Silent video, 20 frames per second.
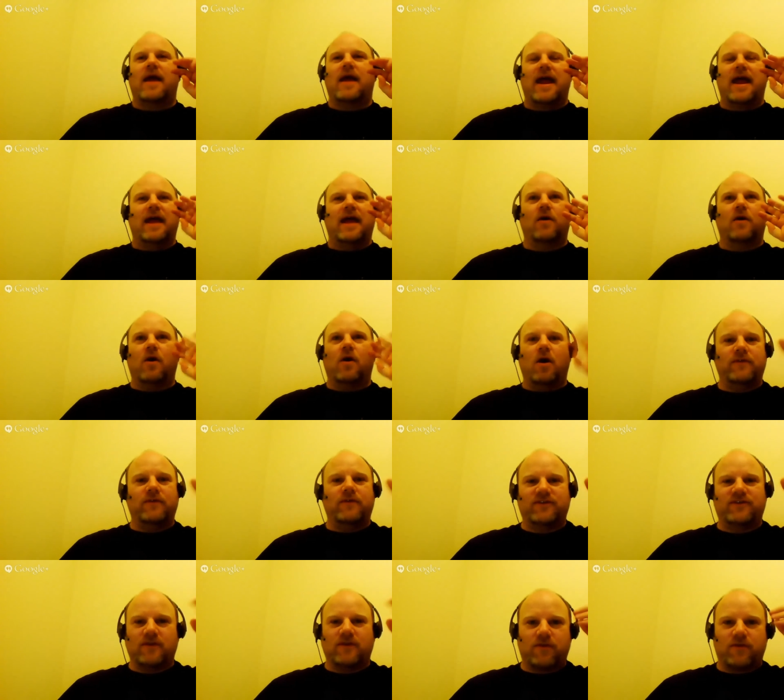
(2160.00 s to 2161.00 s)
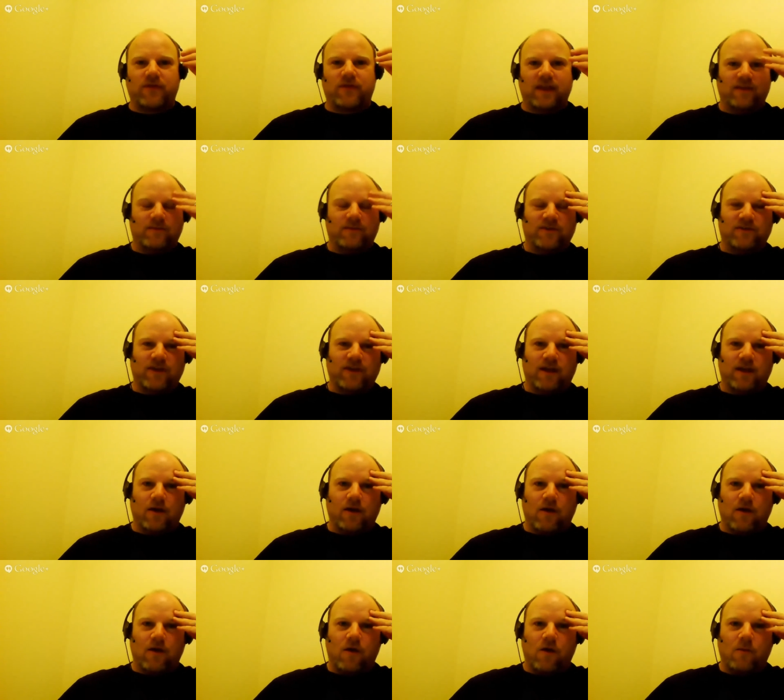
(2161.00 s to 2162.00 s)
and all these other things. I'm just like,
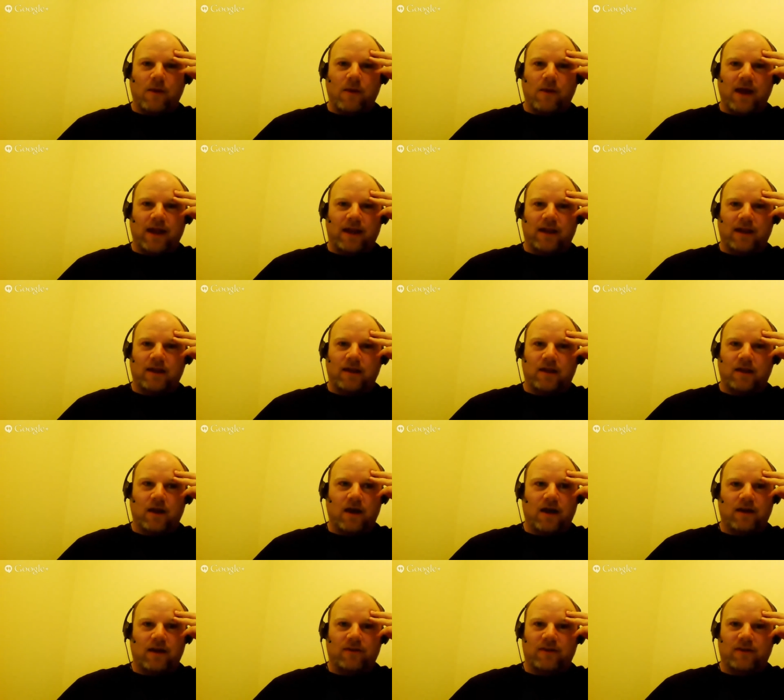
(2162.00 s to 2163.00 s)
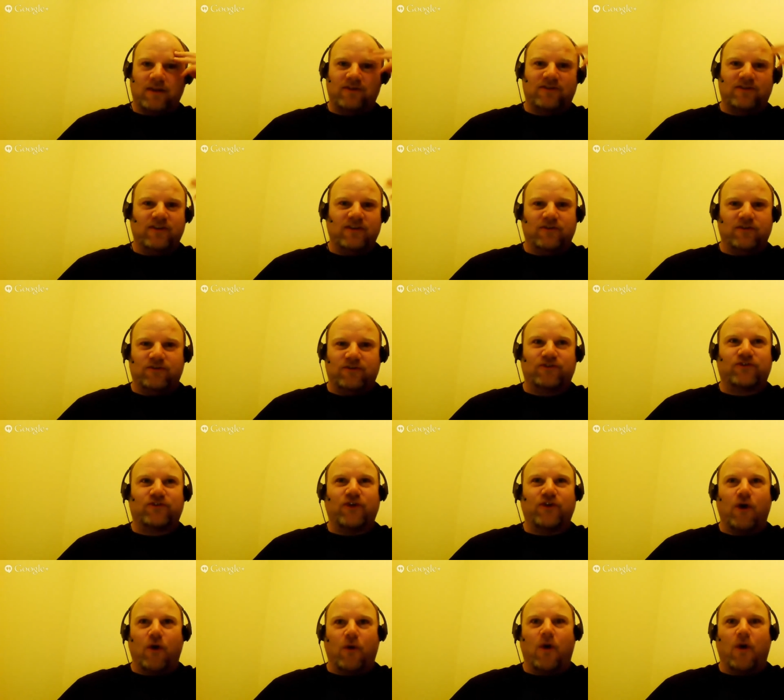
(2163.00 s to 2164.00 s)
oh my god, this is
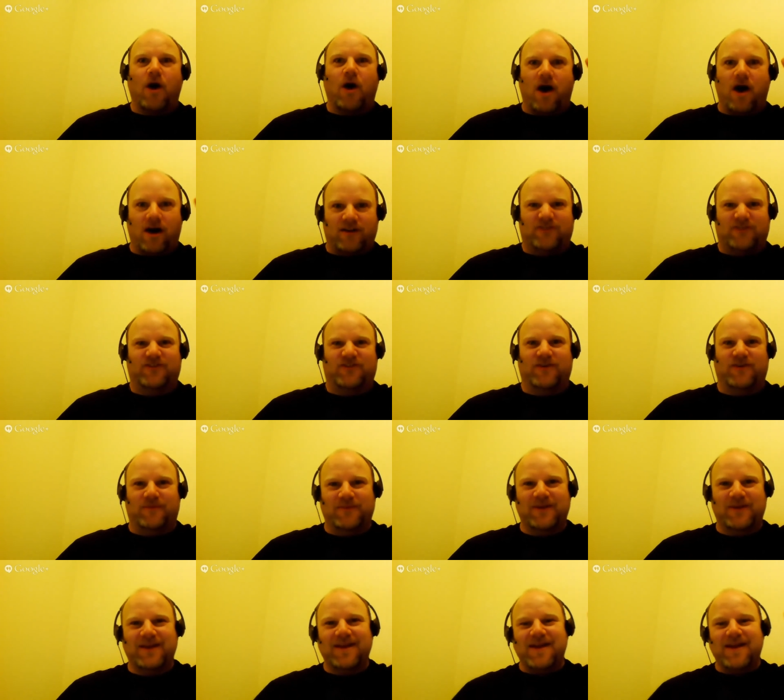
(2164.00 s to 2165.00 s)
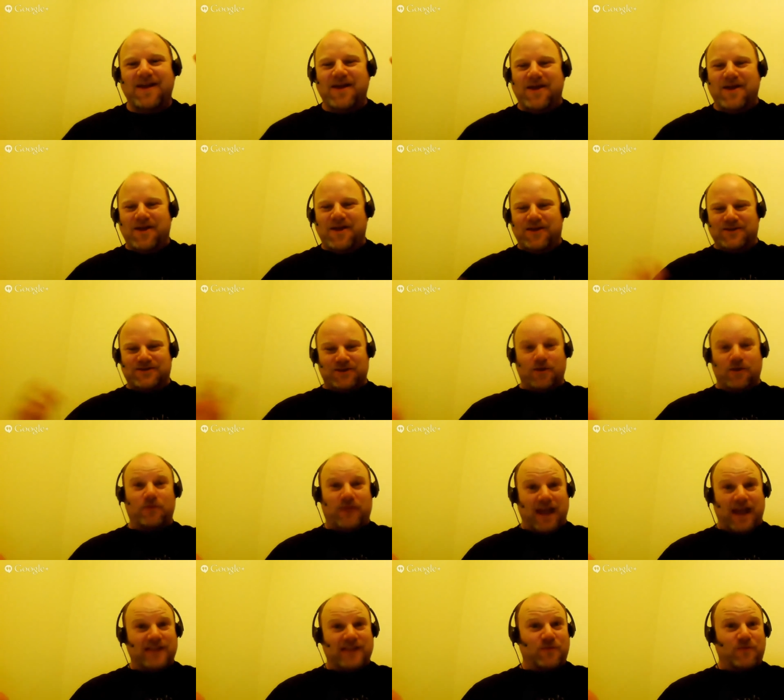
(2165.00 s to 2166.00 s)
so awesome. So
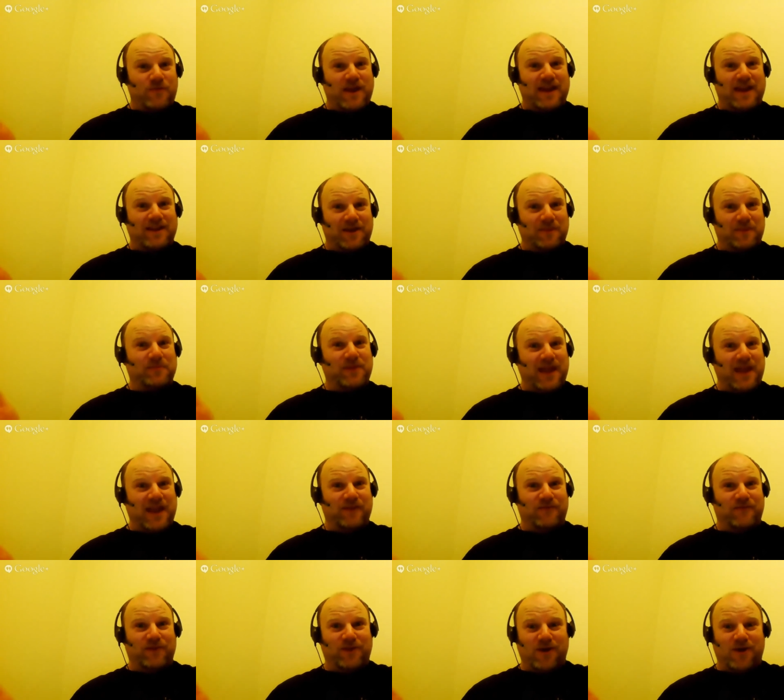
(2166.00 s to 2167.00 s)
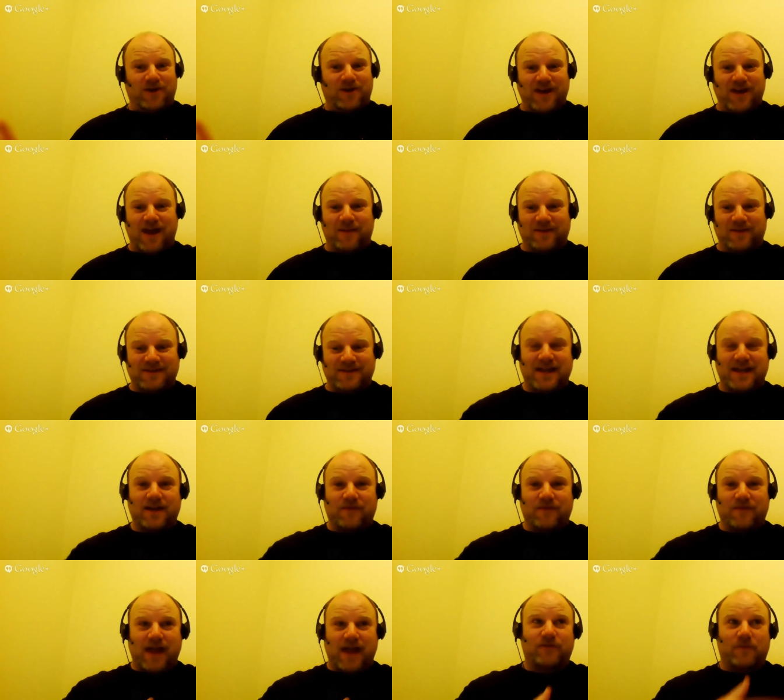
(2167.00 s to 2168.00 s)
that's what we ended up playing for a long time. Instead
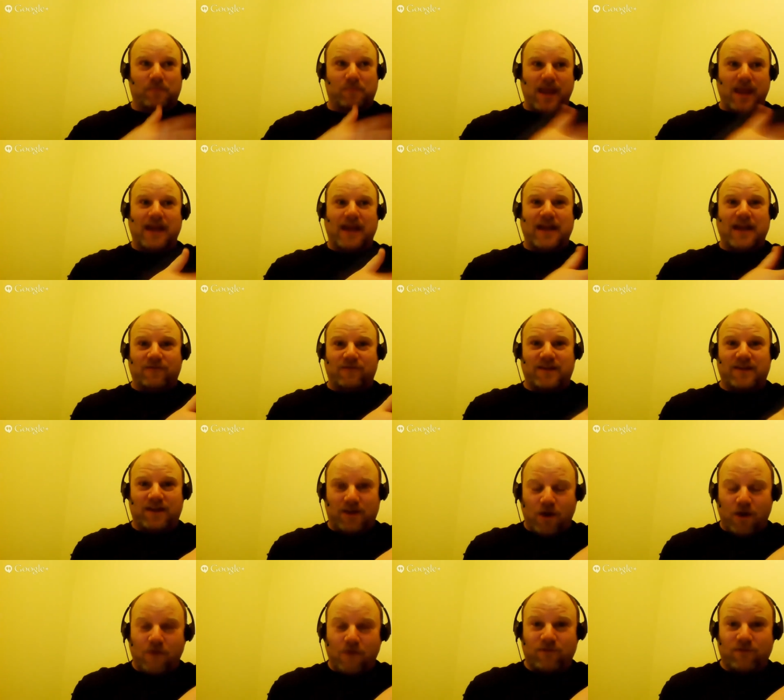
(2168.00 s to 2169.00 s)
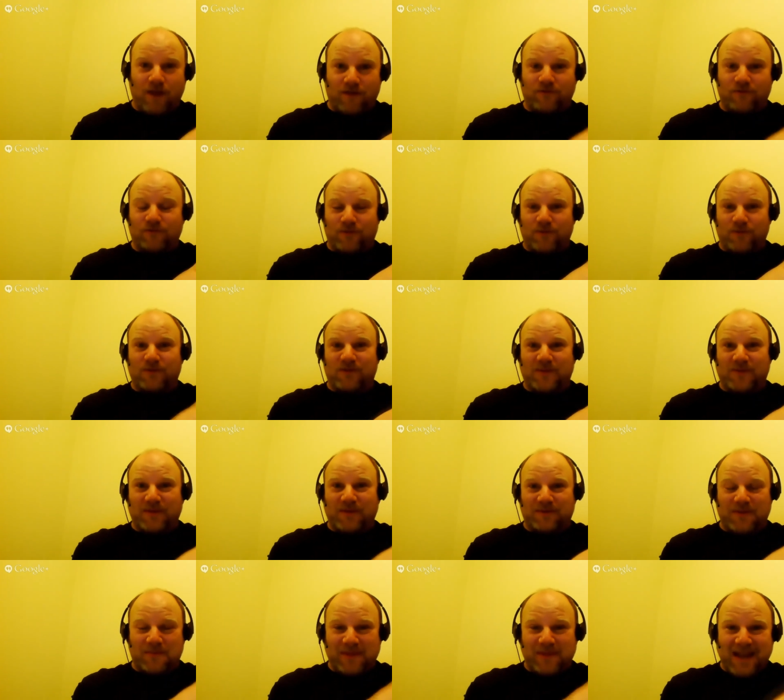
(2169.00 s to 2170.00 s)
of actually playing Nefertiti Overdrive, which we were
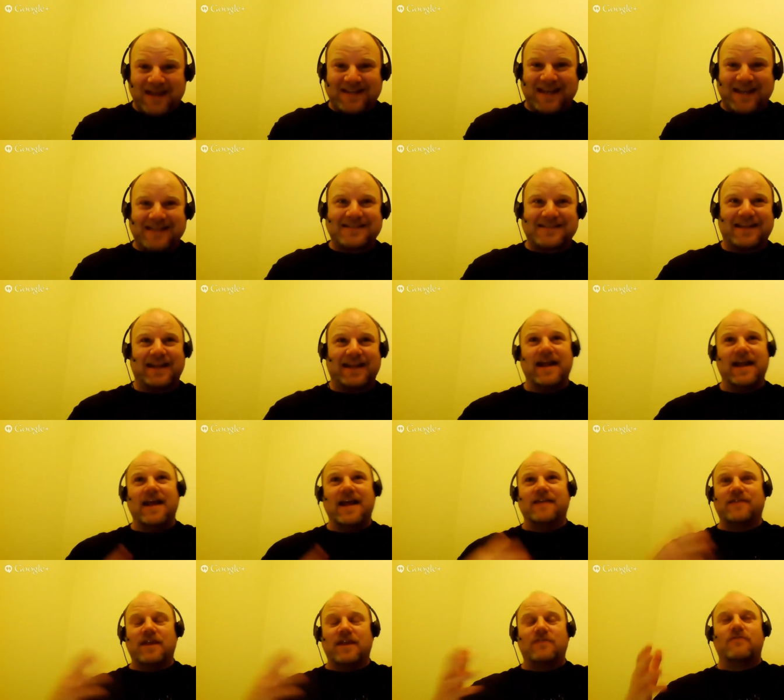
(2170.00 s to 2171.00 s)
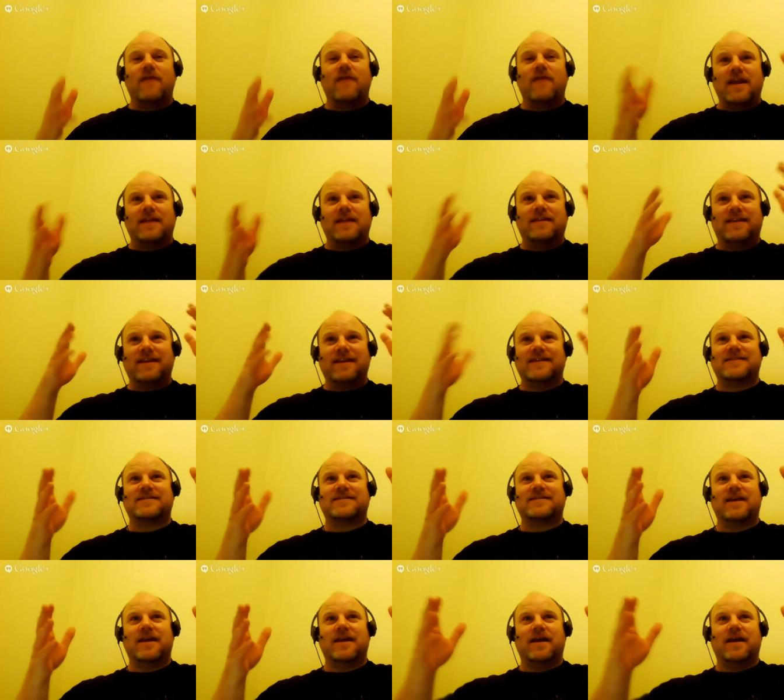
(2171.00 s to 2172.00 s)
supposed to be playtesting, they created this